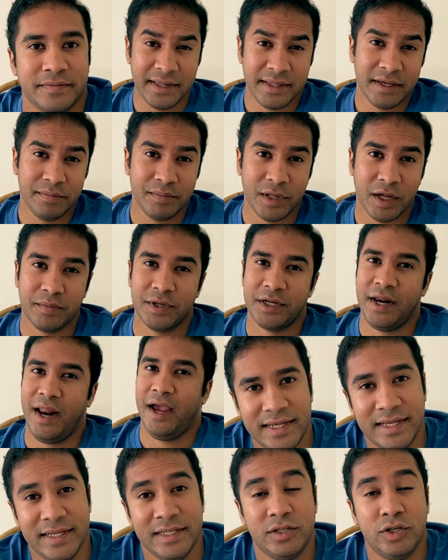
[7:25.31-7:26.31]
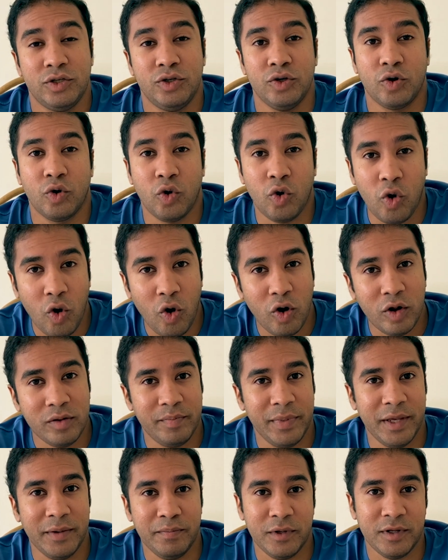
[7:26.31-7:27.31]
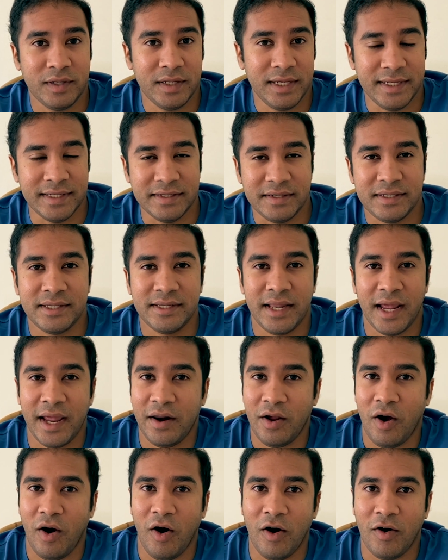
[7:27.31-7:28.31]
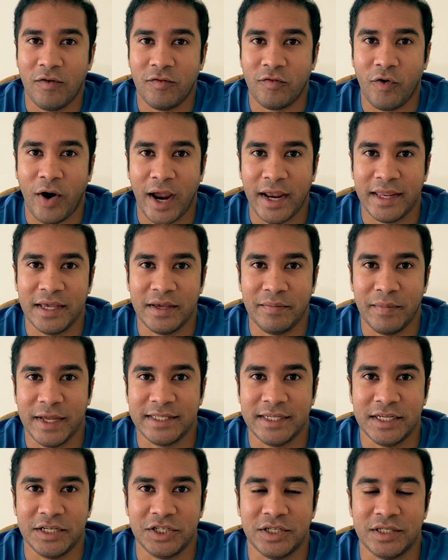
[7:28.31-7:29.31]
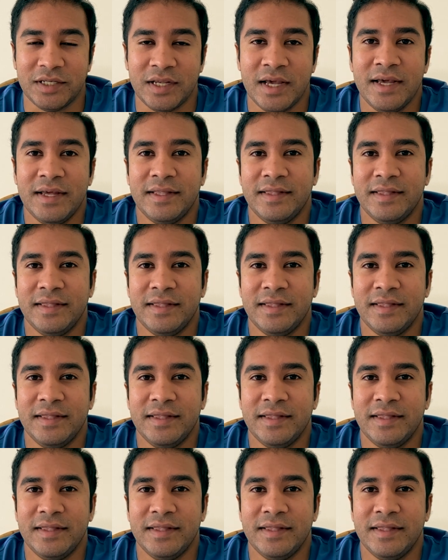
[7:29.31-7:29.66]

Tip number 9 is to call people instead of writing messages.